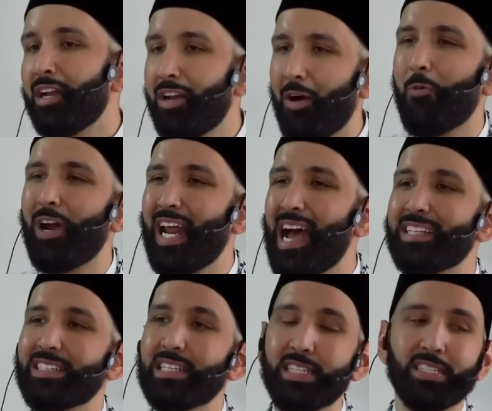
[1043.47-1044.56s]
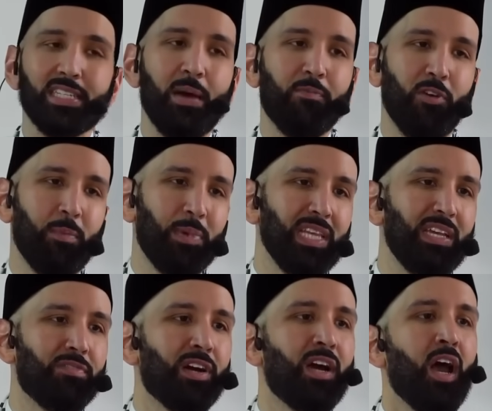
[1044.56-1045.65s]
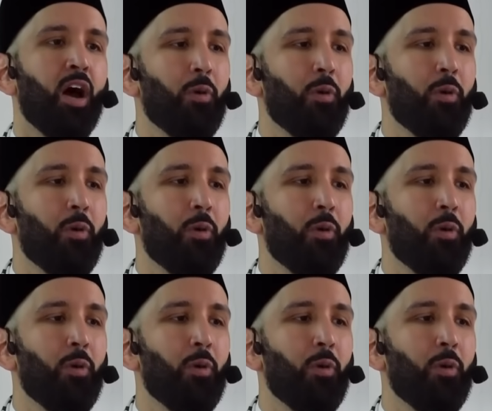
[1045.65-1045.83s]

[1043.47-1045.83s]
No one has this except for a believer.